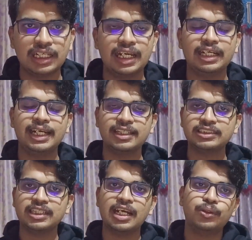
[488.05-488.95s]
and let
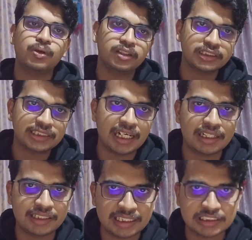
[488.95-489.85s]
us try to
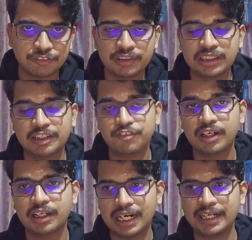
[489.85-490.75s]
understand this with
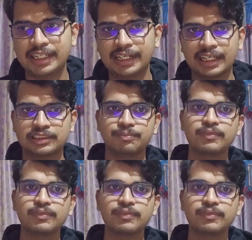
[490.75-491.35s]
different criteria.